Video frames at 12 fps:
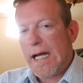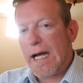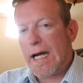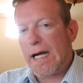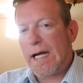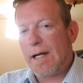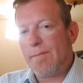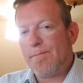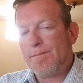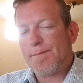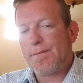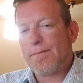
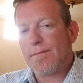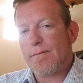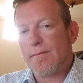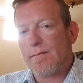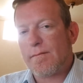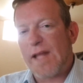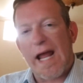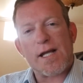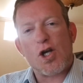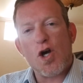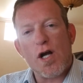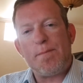
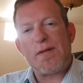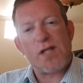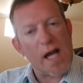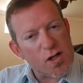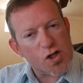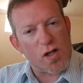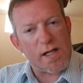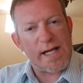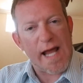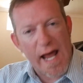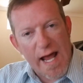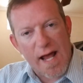that could
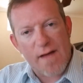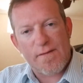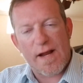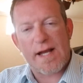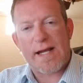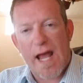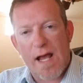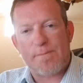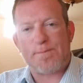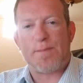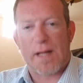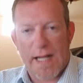potentially have a
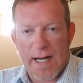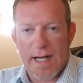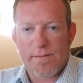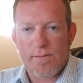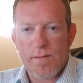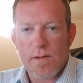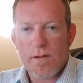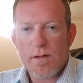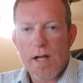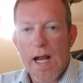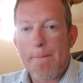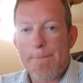comp plan,
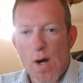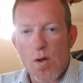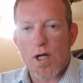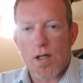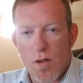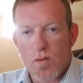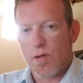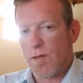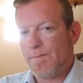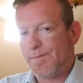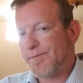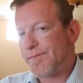a broker
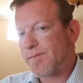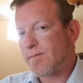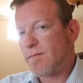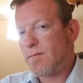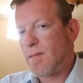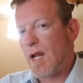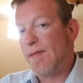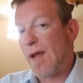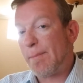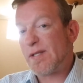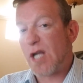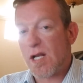owner that
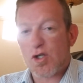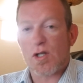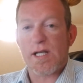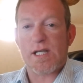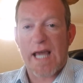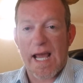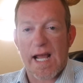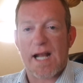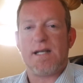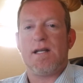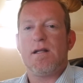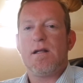potentially
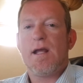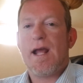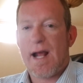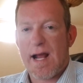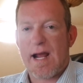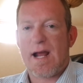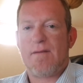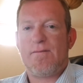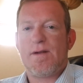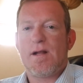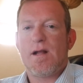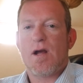can have
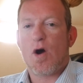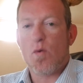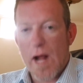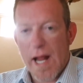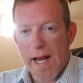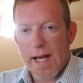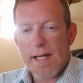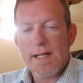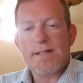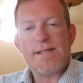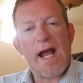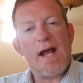a way
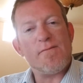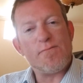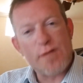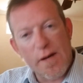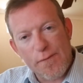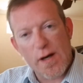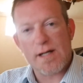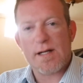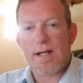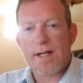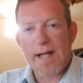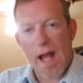to have different
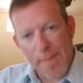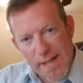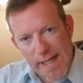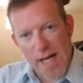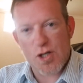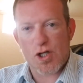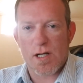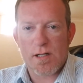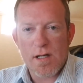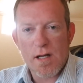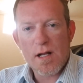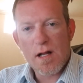
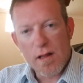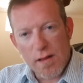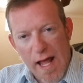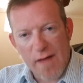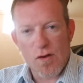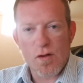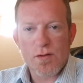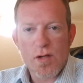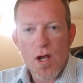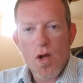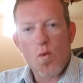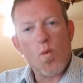compensation levels
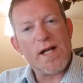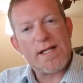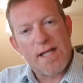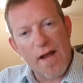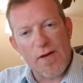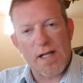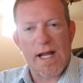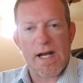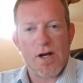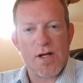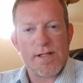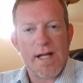with different
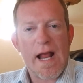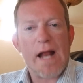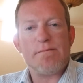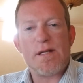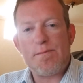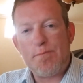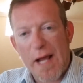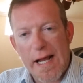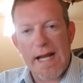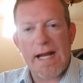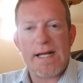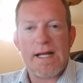lenders and be
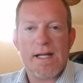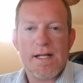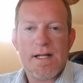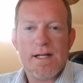paid